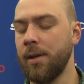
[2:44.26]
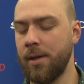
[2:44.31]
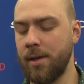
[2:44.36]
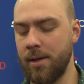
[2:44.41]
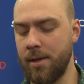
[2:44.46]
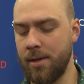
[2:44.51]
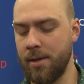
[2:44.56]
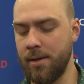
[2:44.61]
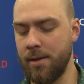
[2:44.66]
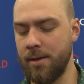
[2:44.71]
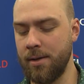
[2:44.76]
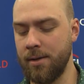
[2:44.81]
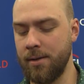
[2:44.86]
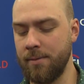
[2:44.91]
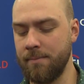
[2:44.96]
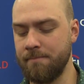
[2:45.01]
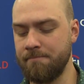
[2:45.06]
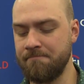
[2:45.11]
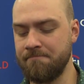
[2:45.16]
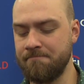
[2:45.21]

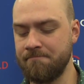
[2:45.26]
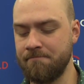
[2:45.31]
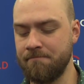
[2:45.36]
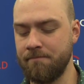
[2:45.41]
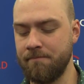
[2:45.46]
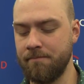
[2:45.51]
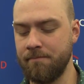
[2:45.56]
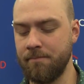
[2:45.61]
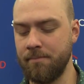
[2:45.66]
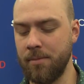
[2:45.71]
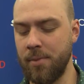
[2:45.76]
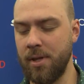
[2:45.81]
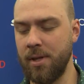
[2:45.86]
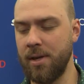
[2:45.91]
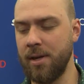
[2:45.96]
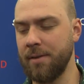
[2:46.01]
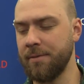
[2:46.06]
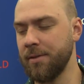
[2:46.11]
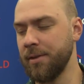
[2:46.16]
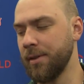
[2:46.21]
Um, but then
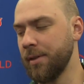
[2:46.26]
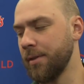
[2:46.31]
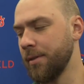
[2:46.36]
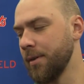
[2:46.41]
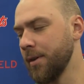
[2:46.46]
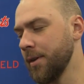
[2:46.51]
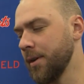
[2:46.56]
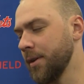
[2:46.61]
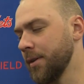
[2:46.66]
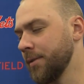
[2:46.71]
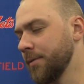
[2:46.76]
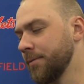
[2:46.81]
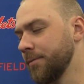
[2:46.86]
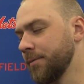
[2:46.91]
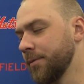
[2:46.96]
after the third,